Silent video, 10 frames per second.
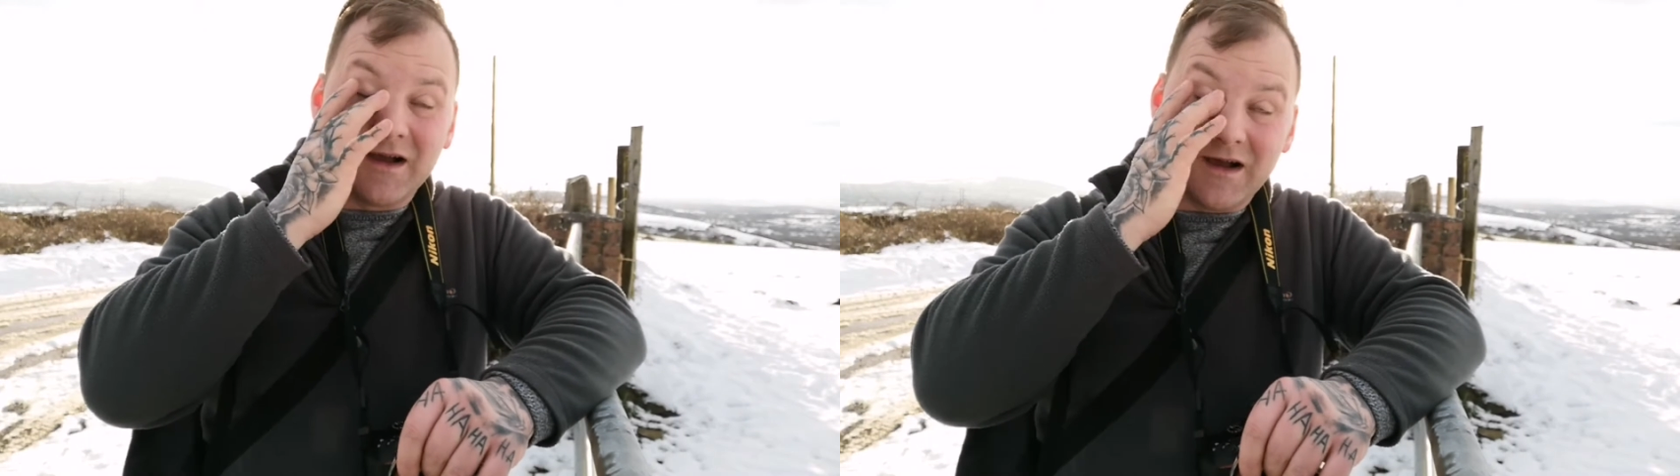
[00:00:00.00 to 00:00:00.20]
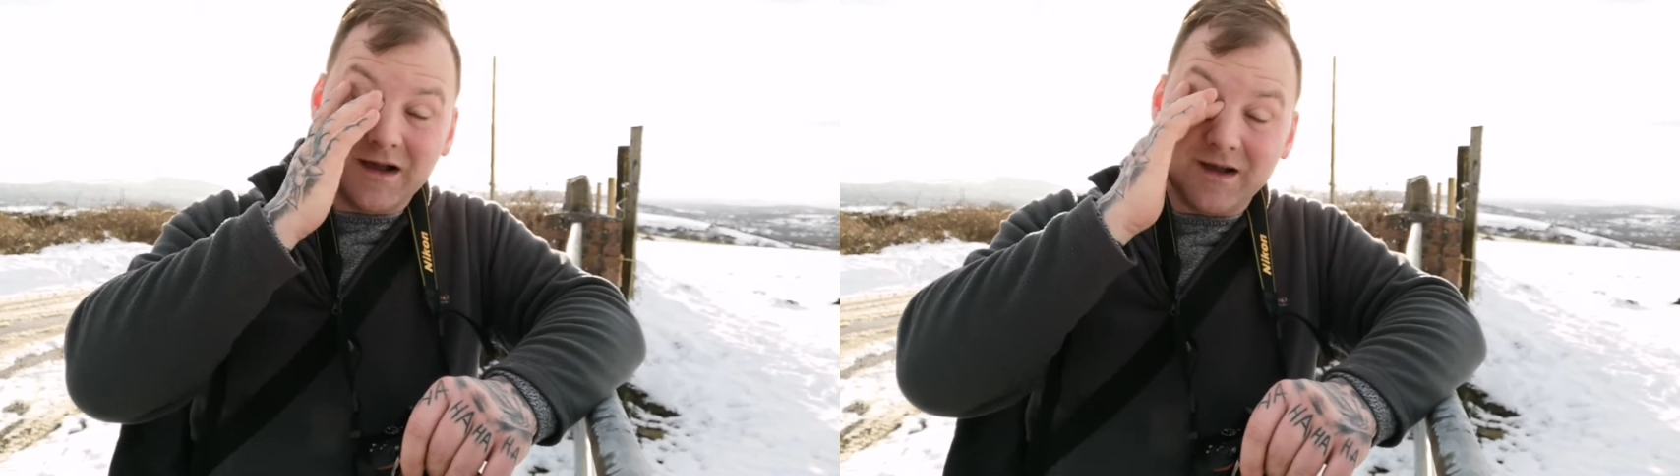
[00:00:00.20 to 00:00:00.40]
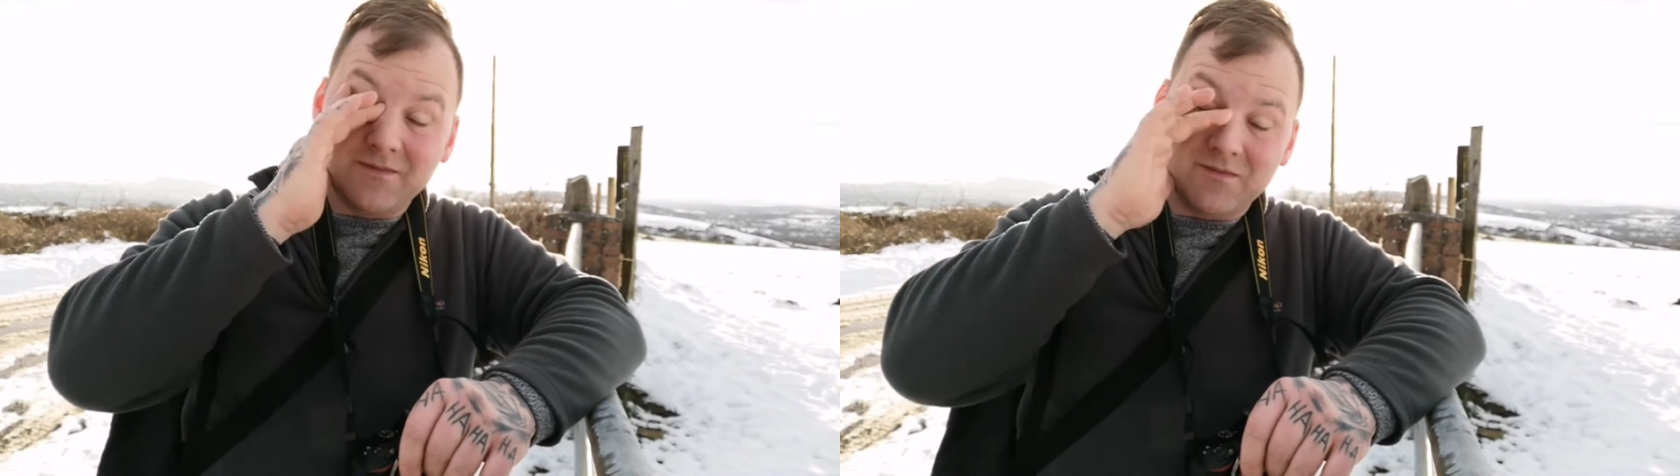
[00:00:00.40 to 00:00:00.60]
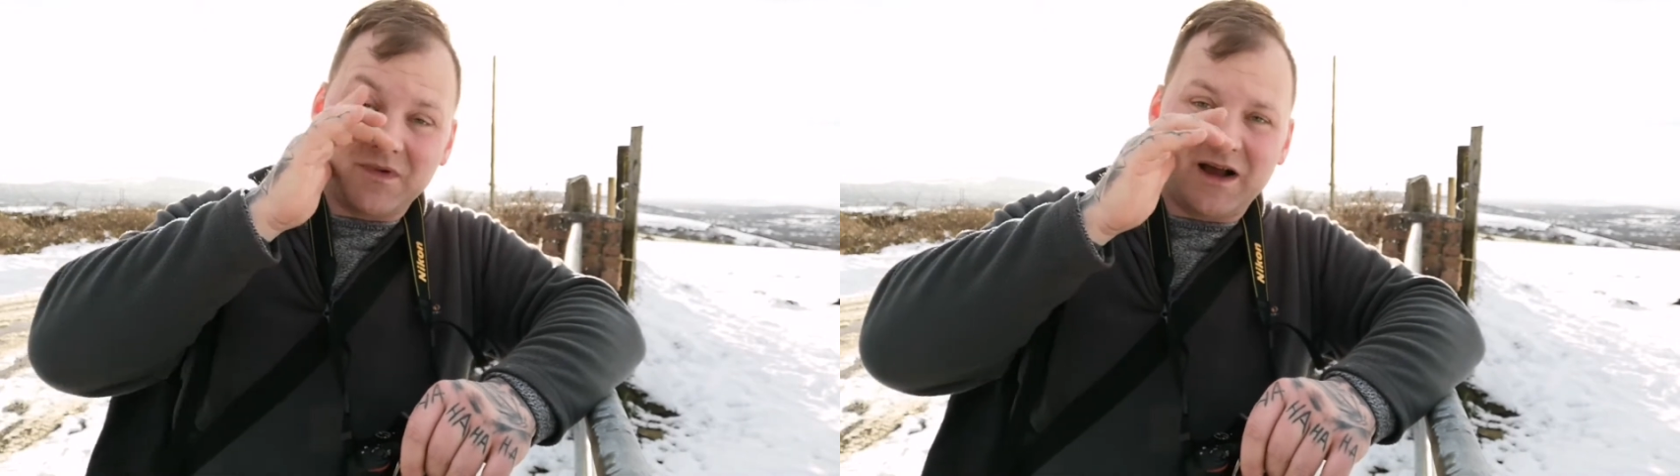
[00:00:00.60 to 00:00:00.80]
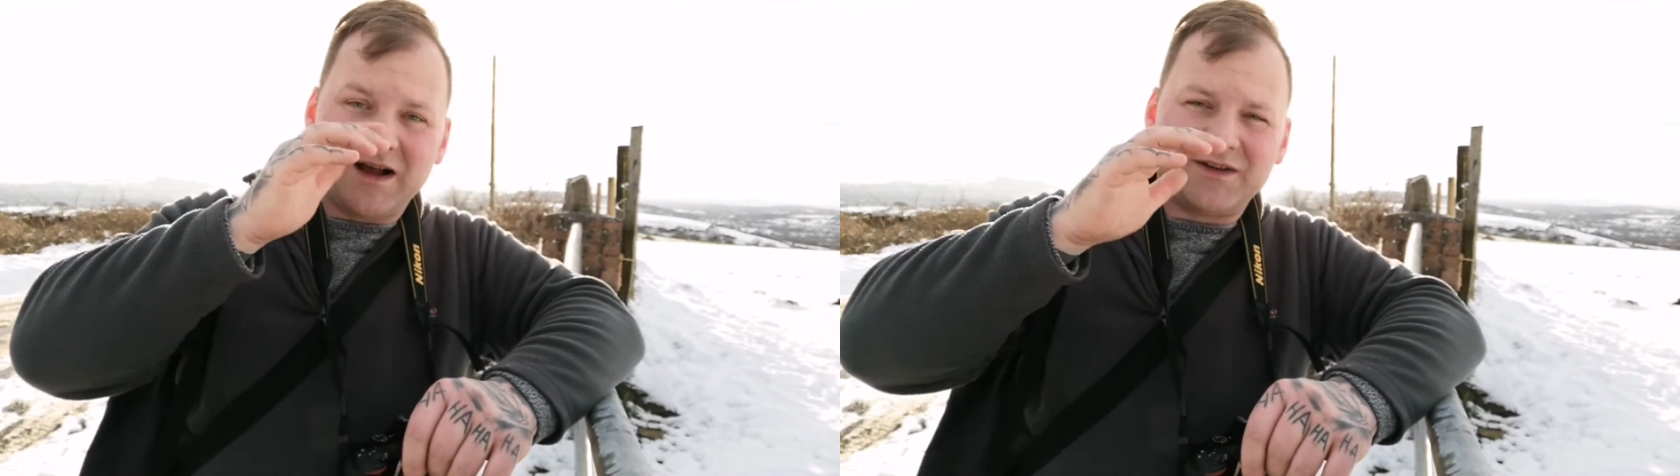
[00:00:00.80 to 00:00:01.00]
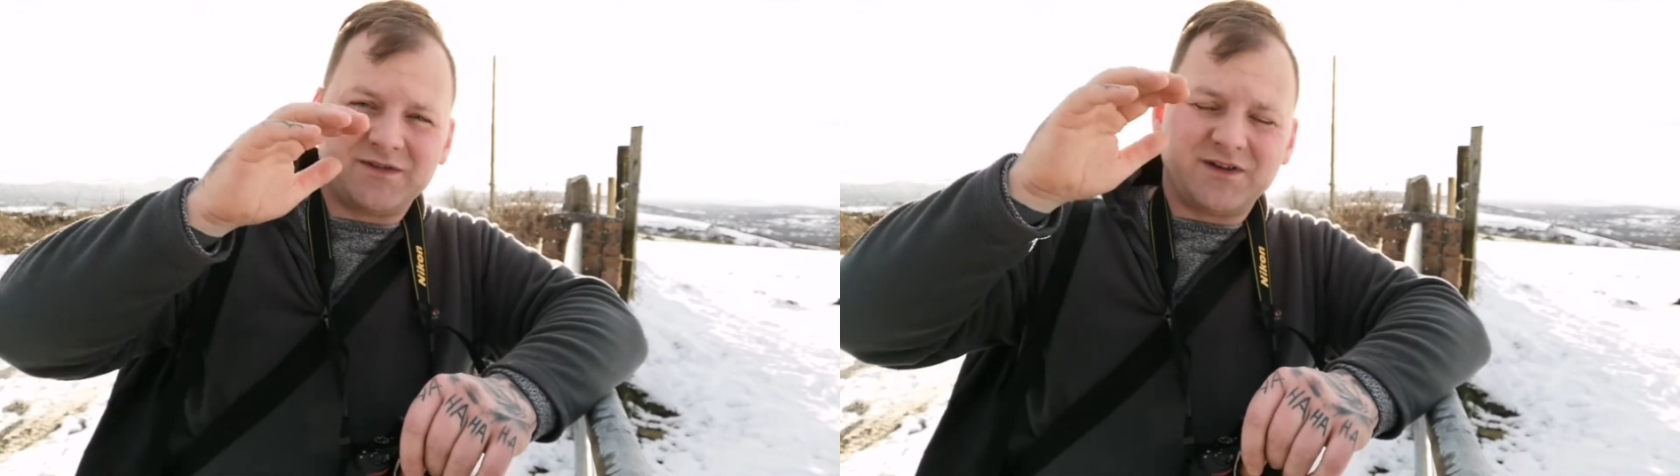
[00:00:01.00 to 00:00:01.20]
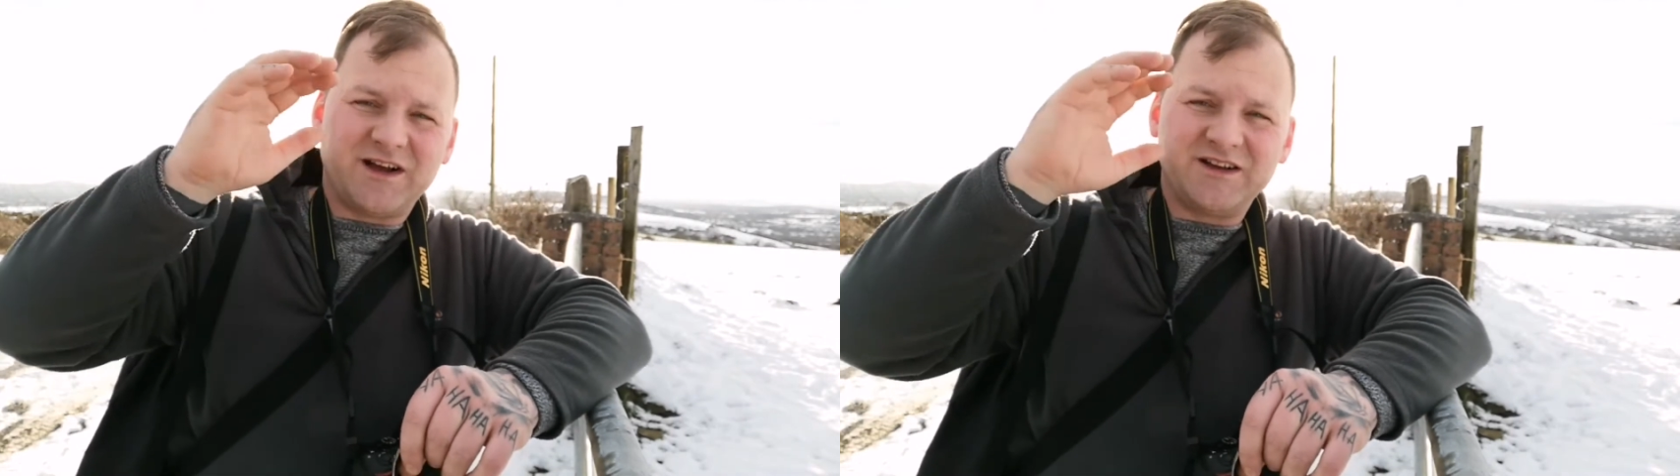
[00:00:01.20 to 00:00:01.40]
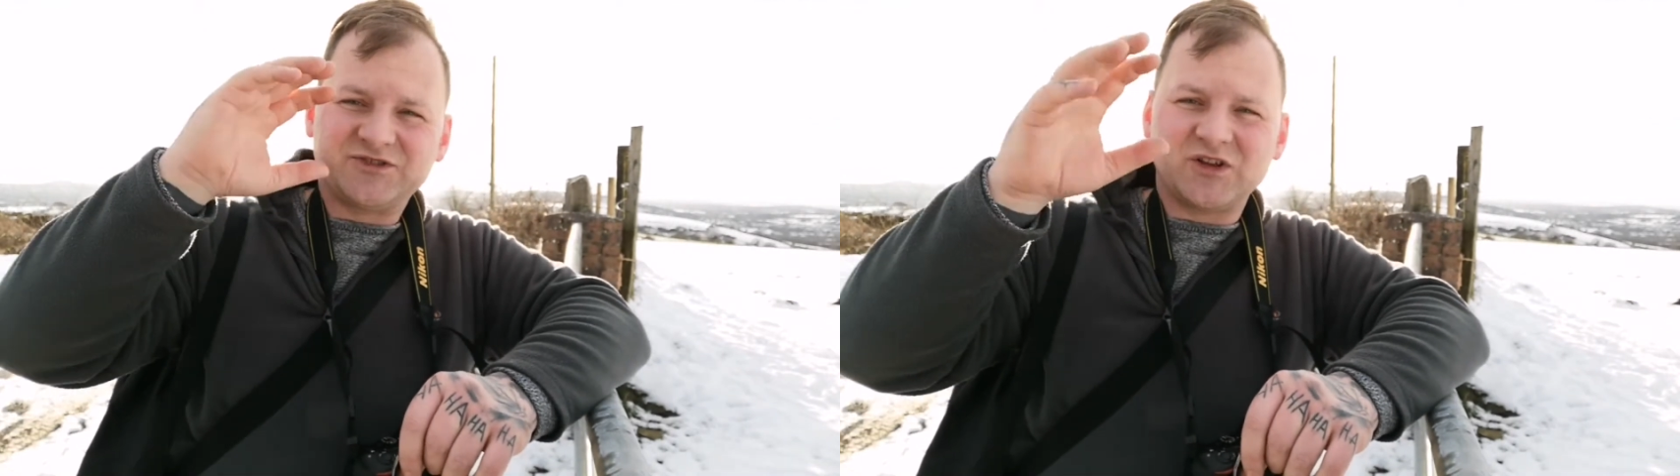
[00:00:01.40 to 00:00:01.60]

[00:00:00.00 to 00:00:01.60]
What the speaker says: and as